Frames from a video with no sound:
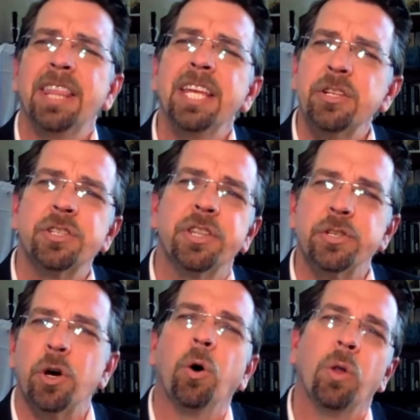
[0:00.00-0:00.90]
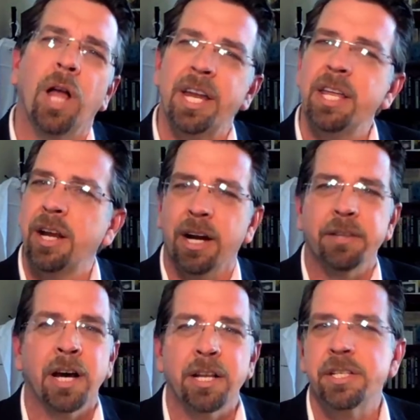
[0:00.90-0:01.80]
I think there's a whole lot in there.
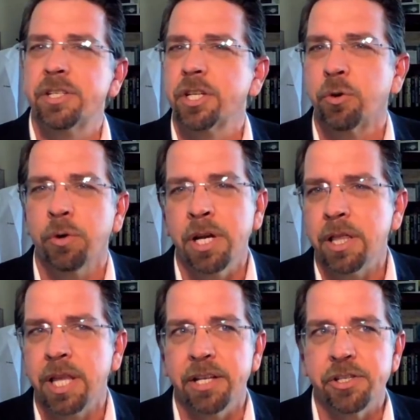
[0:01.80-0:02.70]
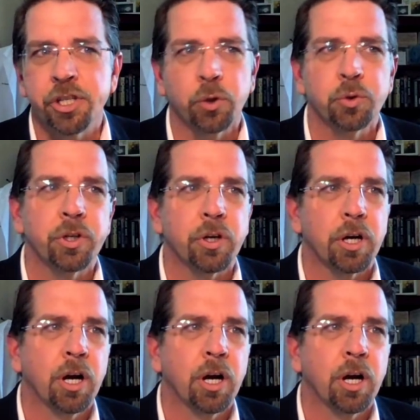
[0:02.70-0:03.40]
I'm not disagreeing that children